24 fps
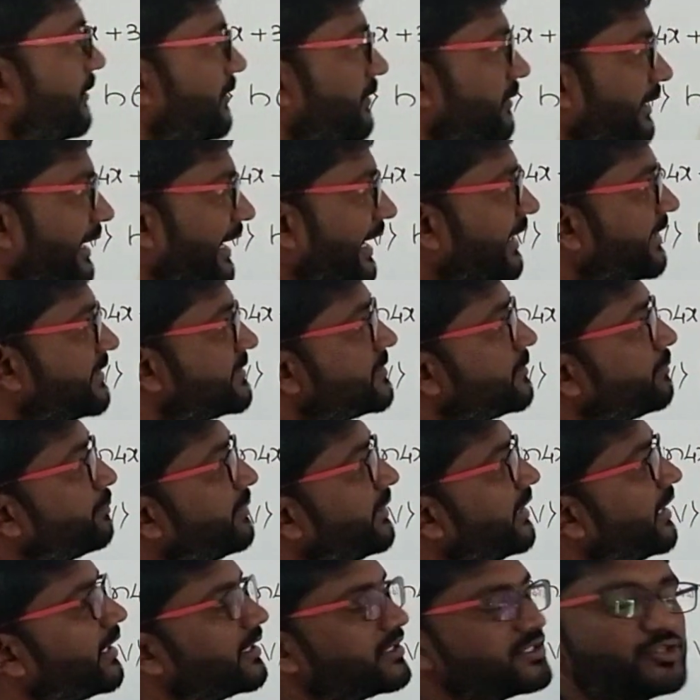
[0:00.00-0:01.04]
x
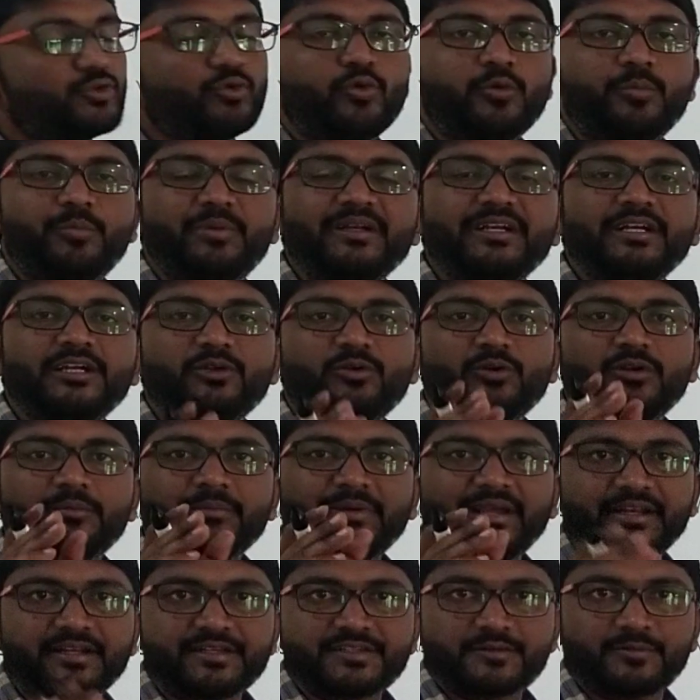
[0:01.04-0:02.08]
belongs to open interval
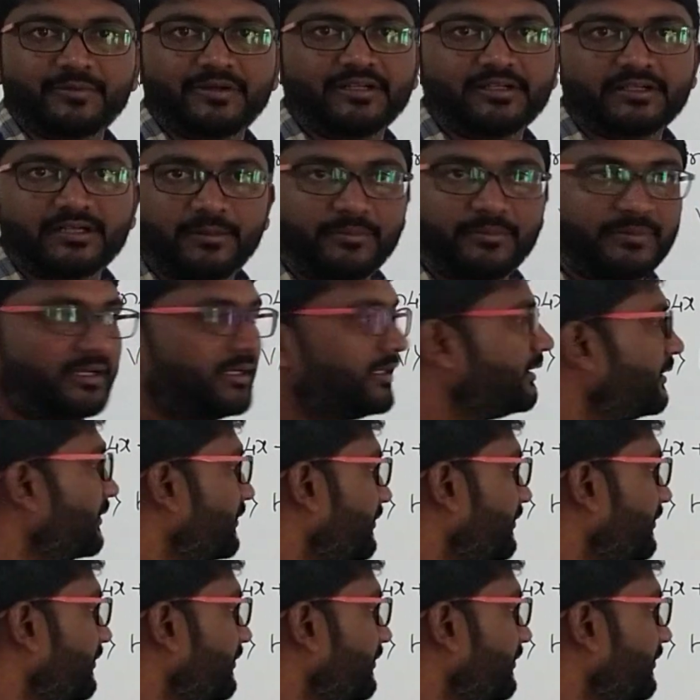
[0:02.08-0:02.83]
minus 1 comma